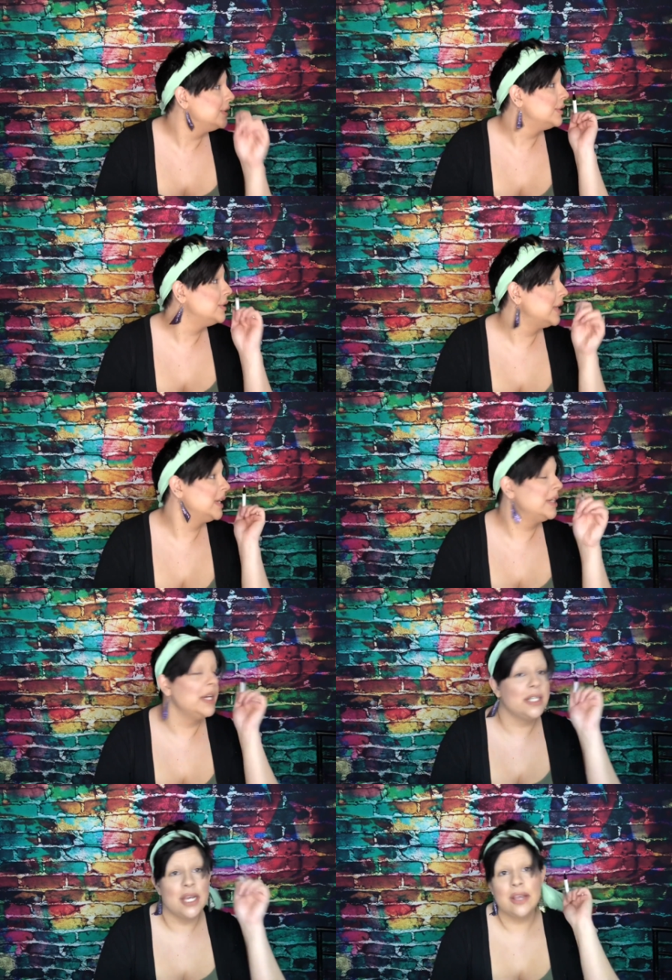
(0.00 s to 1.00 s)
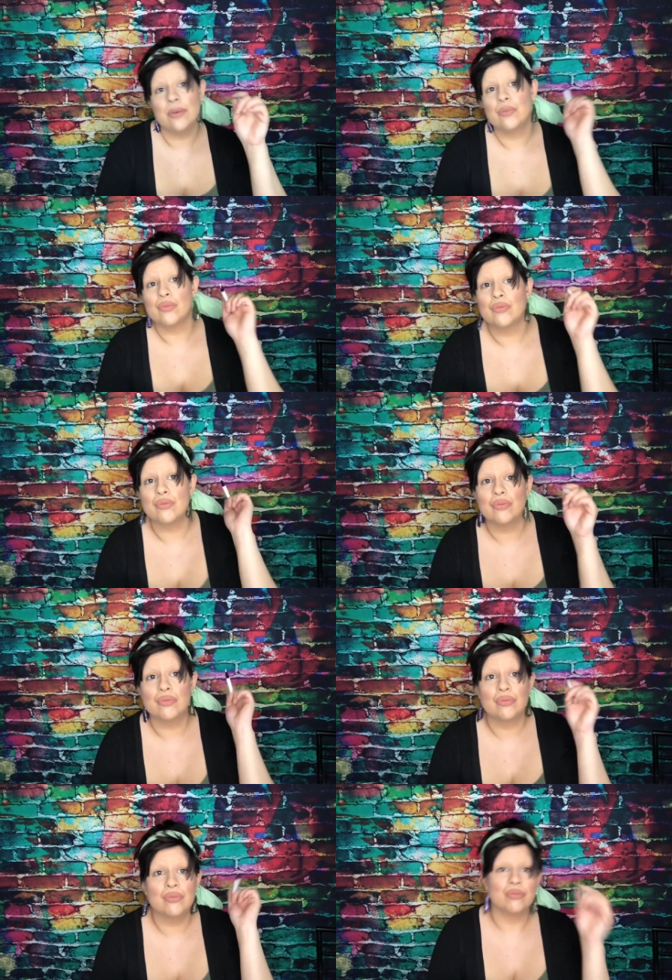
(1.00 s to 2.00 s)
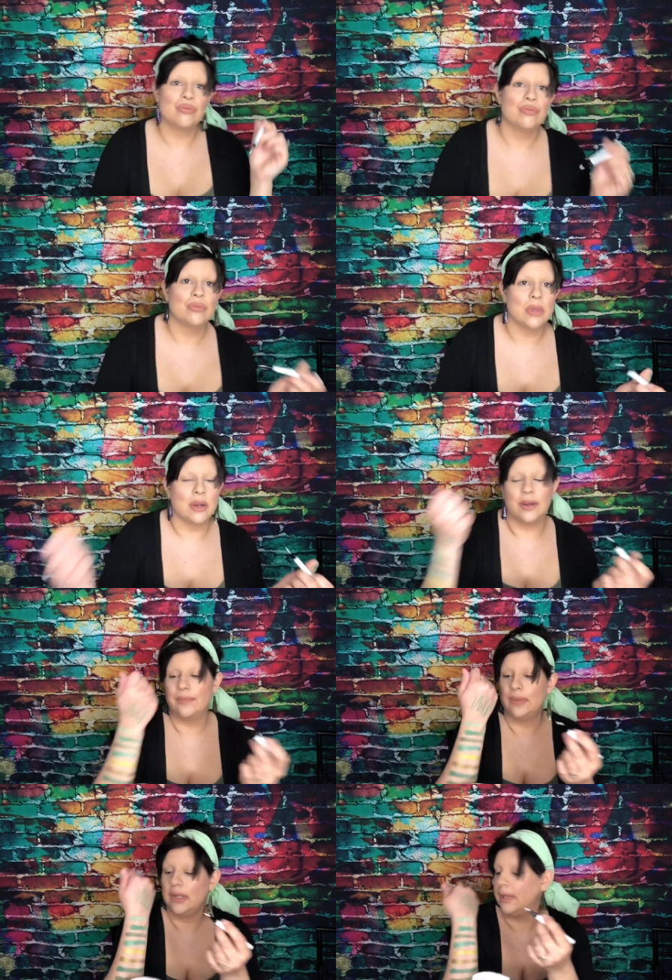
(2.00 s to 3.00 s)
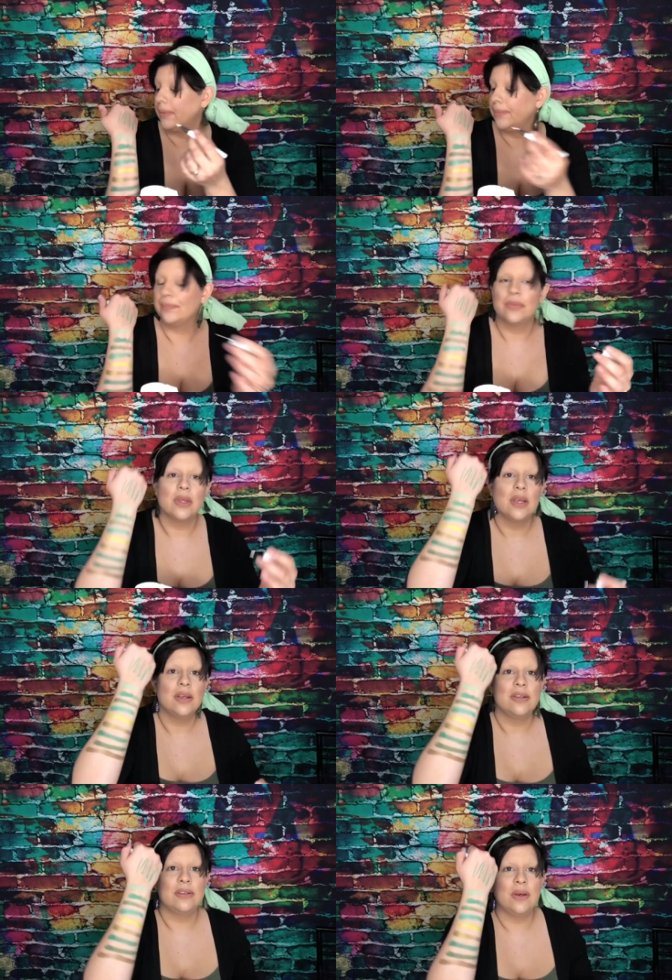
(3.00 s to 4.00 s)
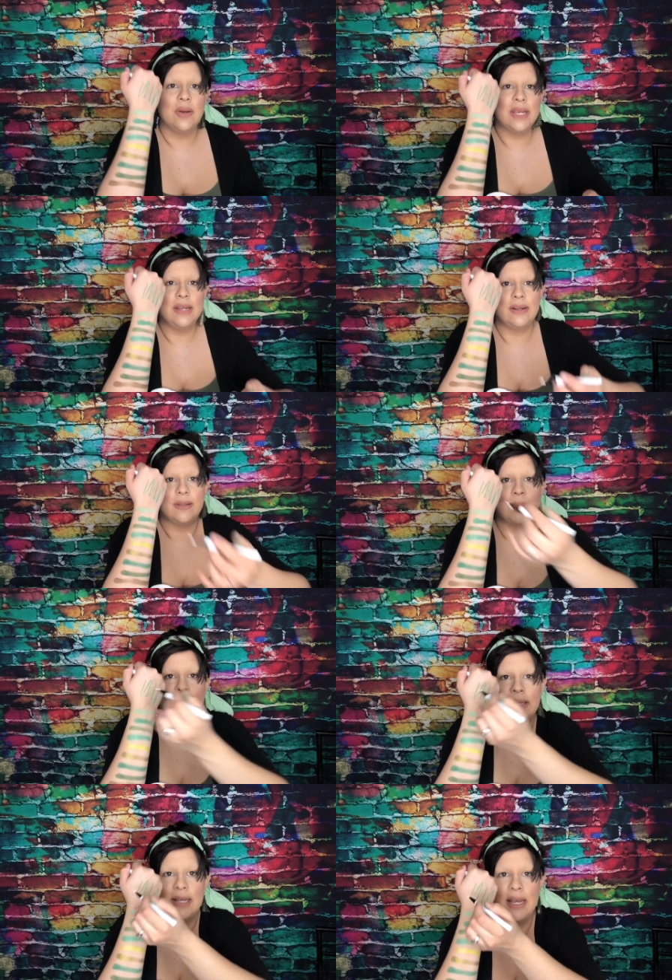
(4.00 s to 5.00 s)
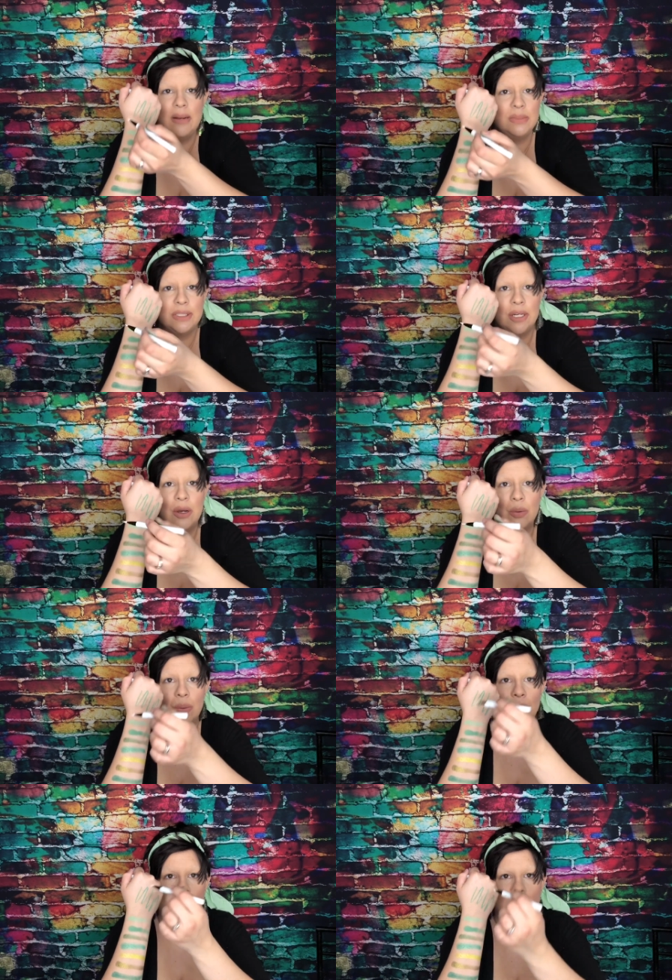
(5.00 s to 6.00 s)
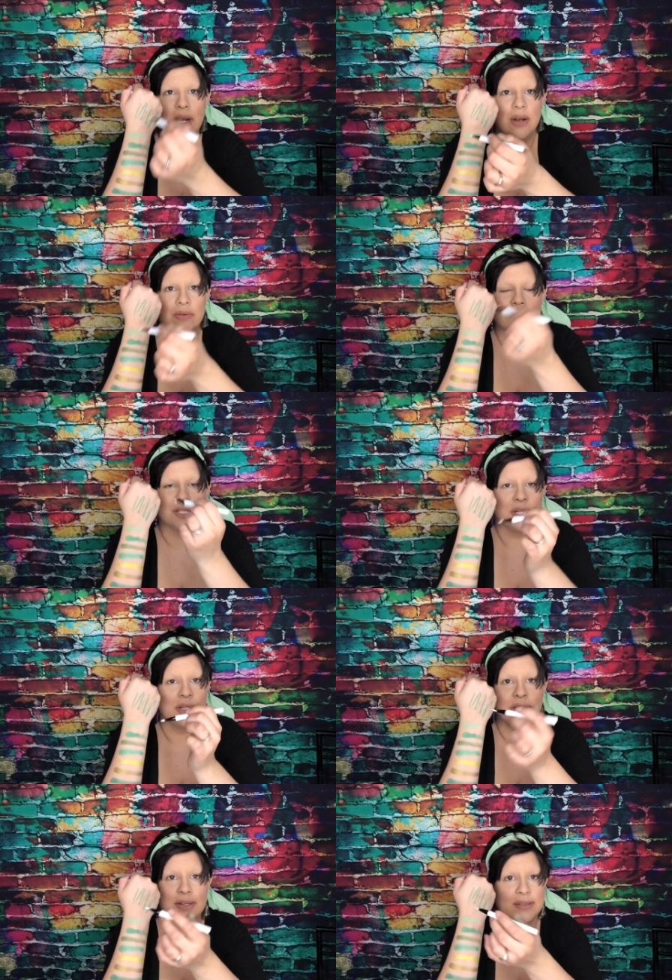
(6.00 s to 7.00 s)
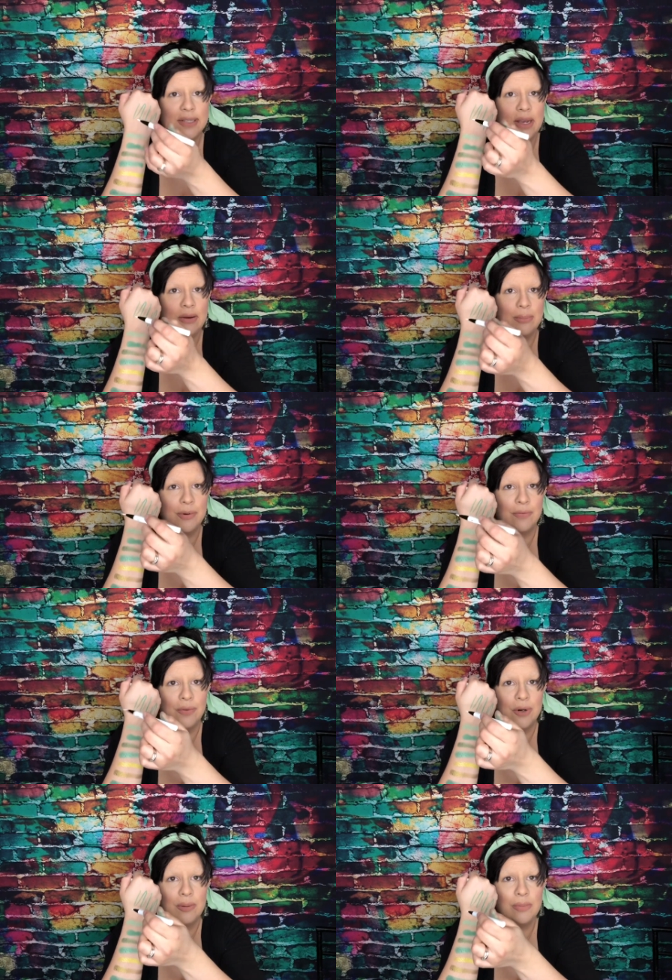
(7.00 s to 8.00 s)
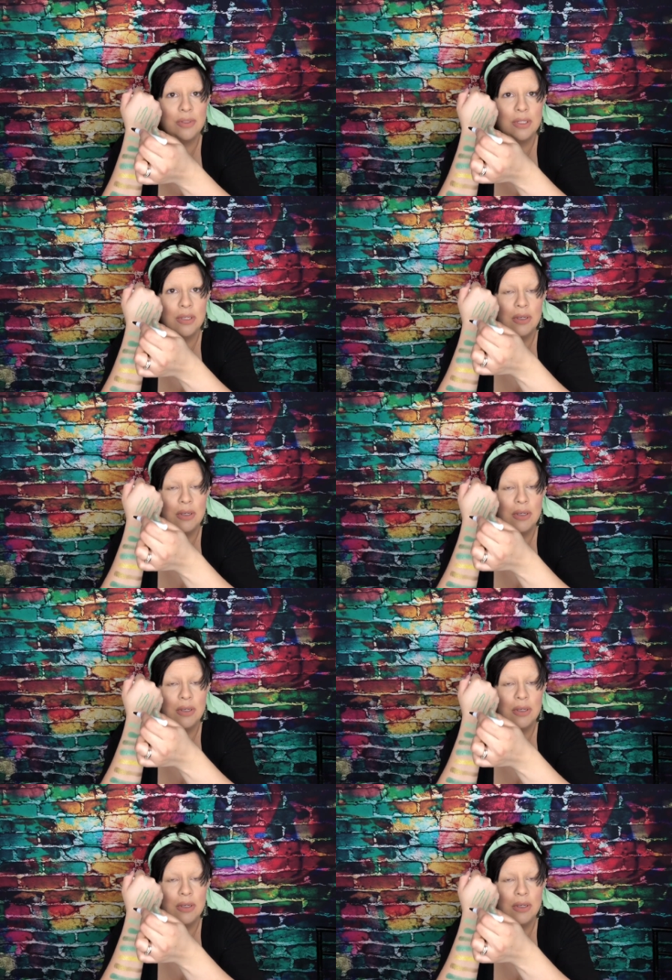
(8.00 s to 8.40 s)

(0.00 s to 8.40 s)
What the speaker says: Shake, shake, shake. All right, anyway. So again, on the back of the hand, I'm just gonna go right over the gel liner and see how it performs.